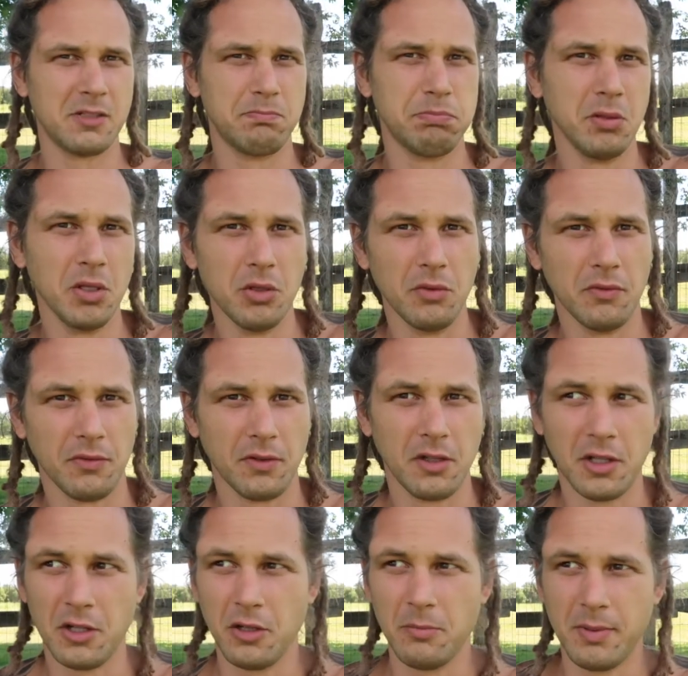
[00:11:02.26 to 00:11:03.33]
it's blue for
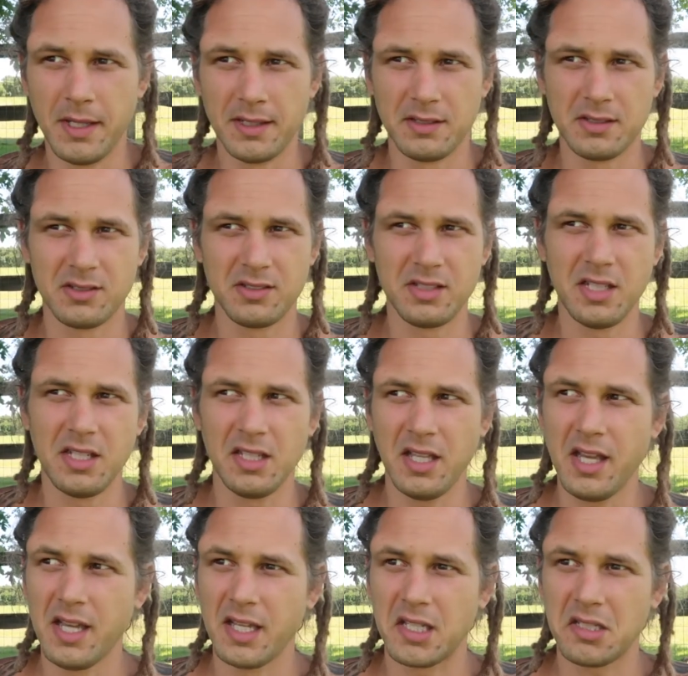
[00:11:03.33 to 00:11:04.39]
a little bit to see
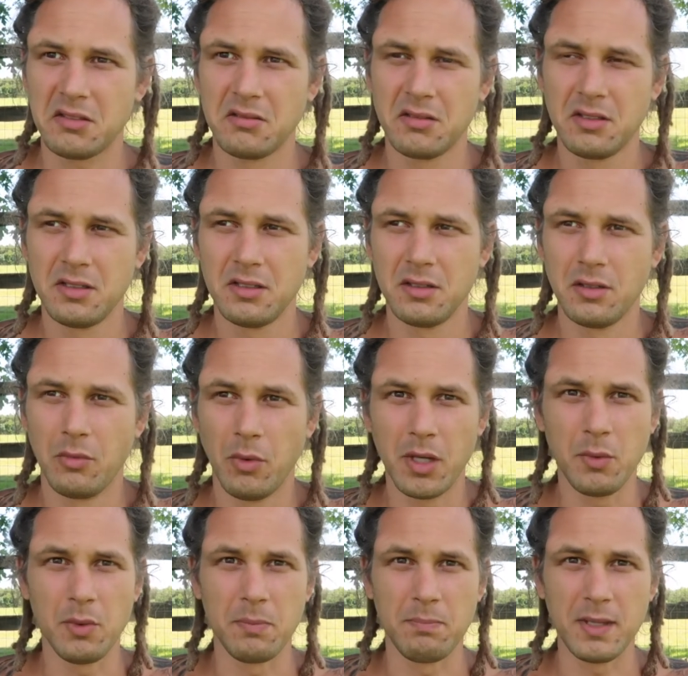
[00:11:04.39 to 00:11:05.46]
like
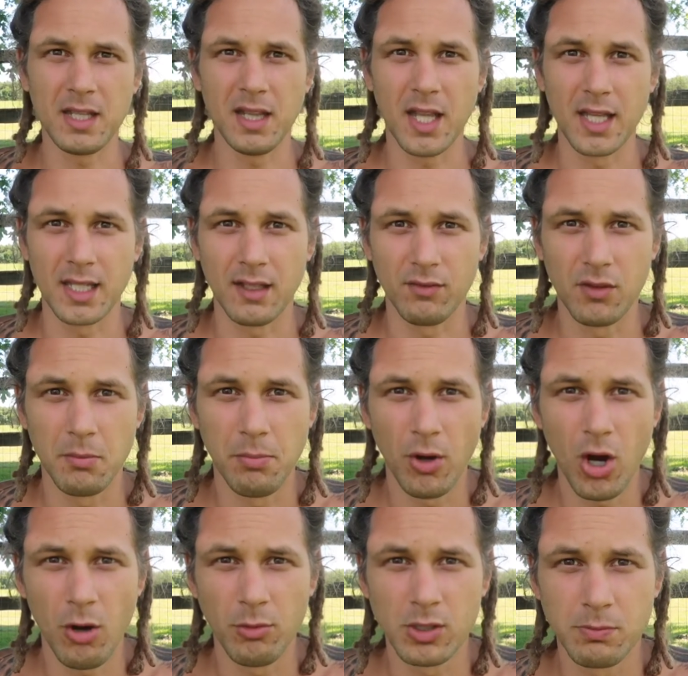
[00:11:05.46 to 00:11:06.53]
what it would be like if the
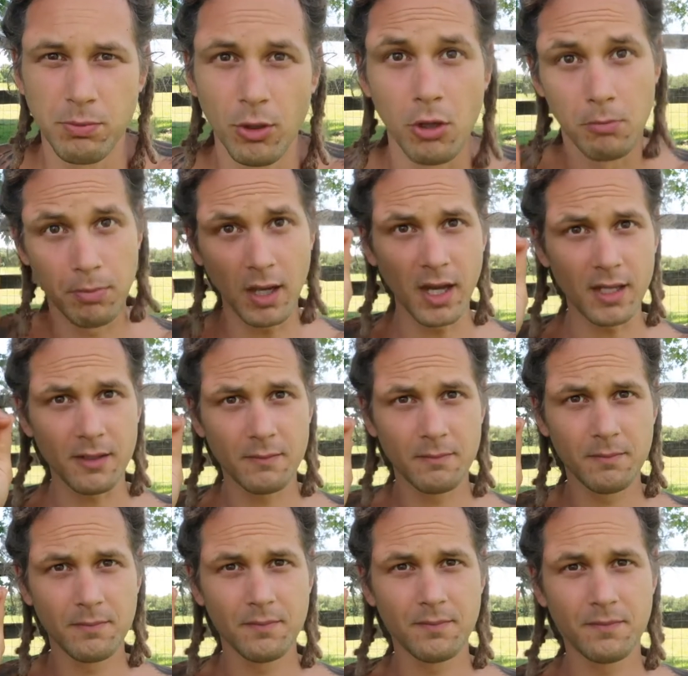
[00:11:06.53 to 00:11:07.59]
ball was blue. But
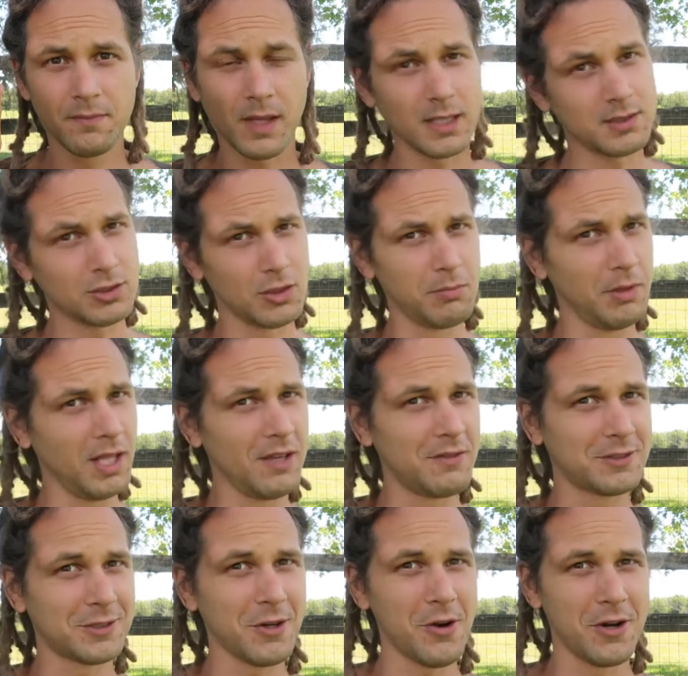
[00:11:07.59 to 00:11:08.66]
I still
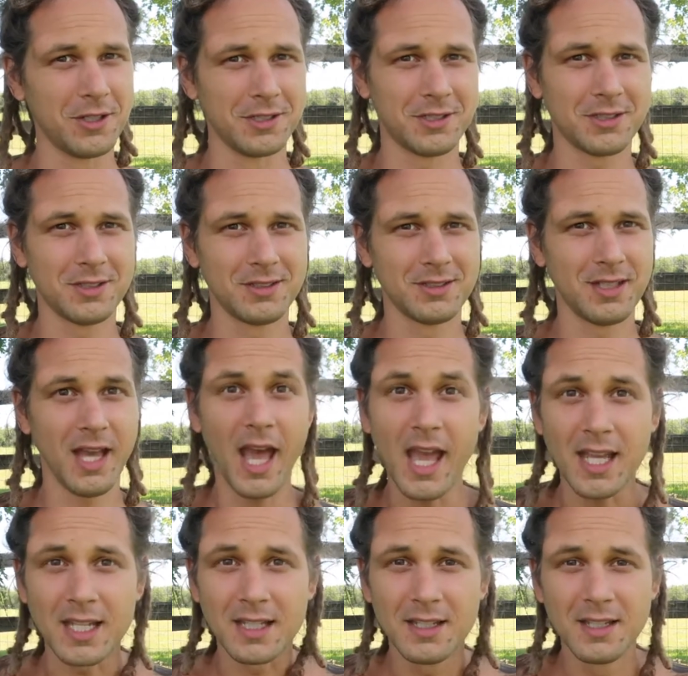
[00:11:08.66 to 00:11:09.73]
believe it's orange.
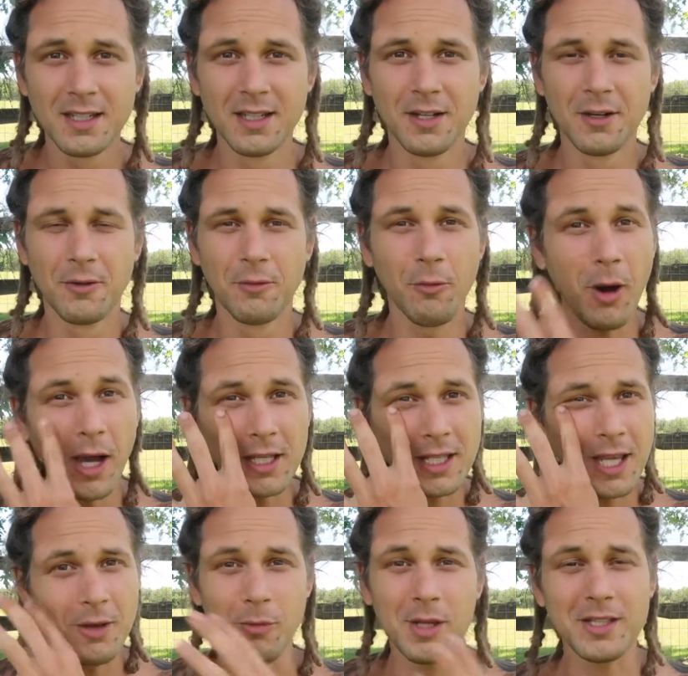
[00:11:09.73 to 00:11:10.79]
Hey, why
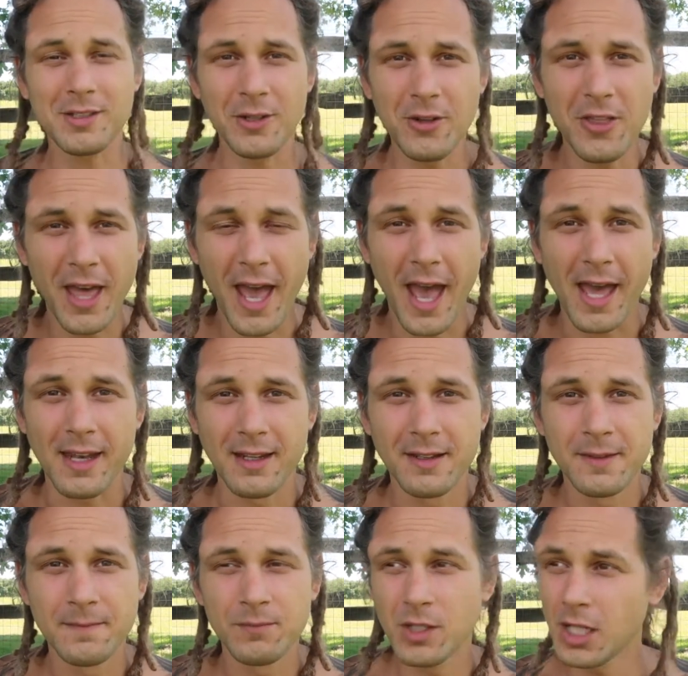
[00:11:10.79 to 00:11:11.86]
can't we do that?
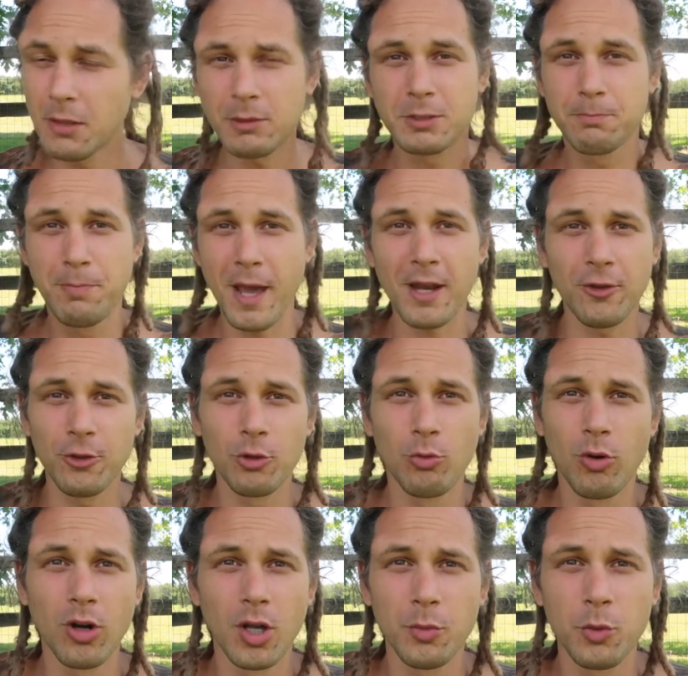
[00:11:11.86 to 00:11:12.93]
Do you know how much better the
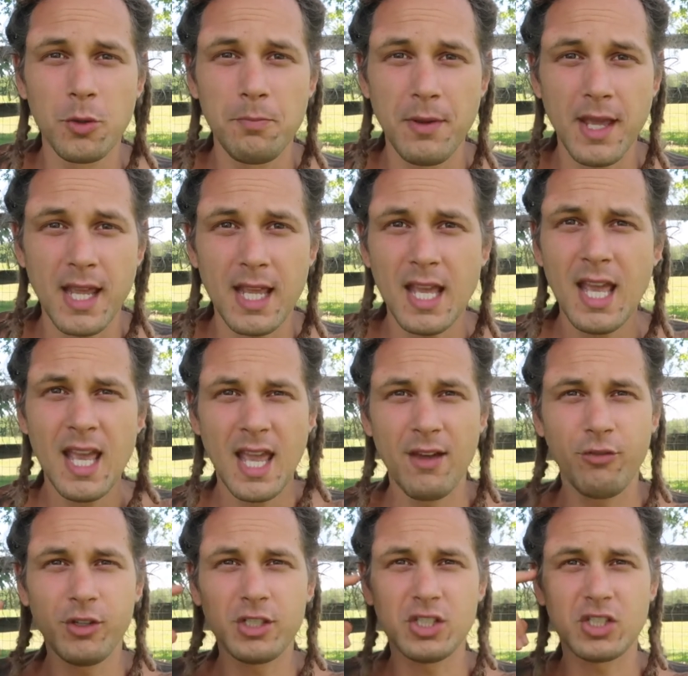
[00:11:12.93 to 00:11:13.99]
world would be
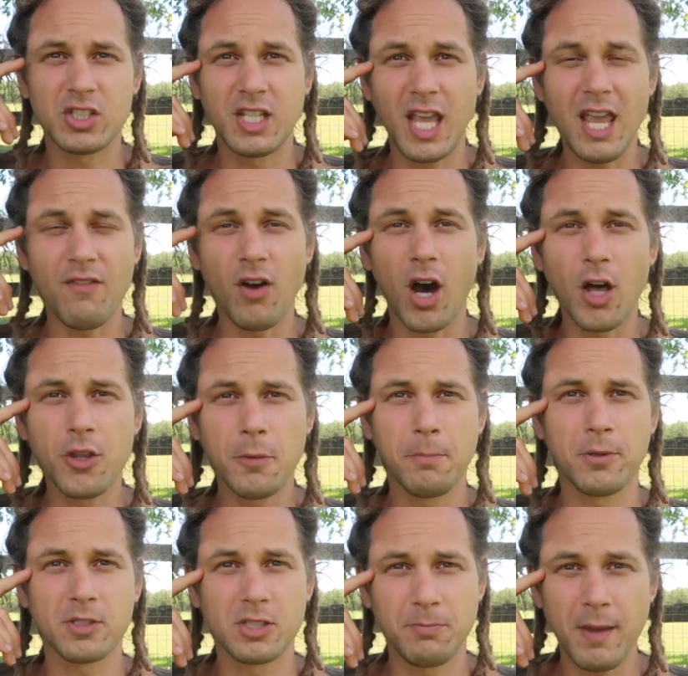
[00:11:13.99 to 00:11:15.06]
if we just gave other
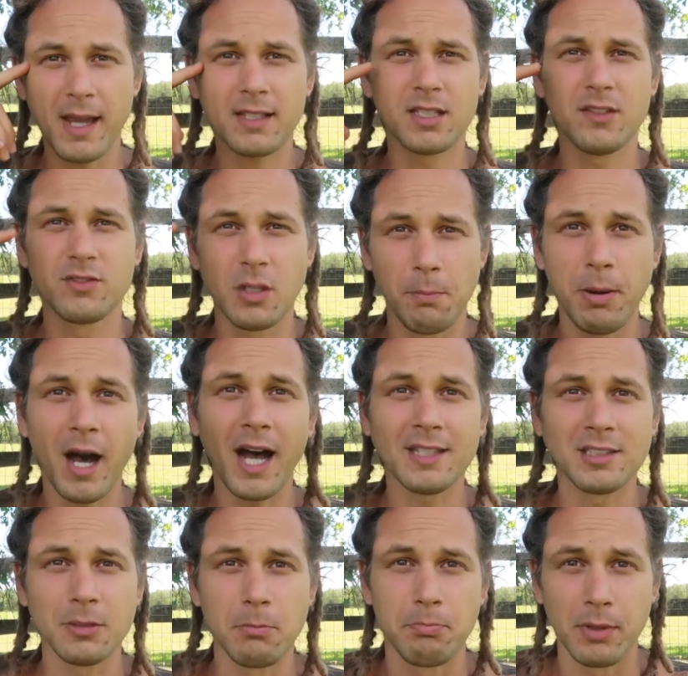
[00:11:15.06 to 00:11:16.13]
perspectives a
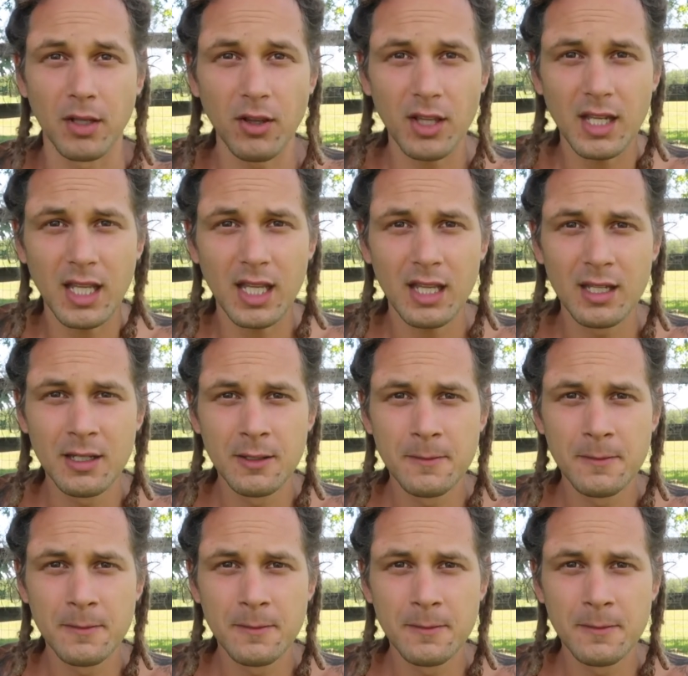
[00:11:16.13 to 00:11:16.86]
possibility?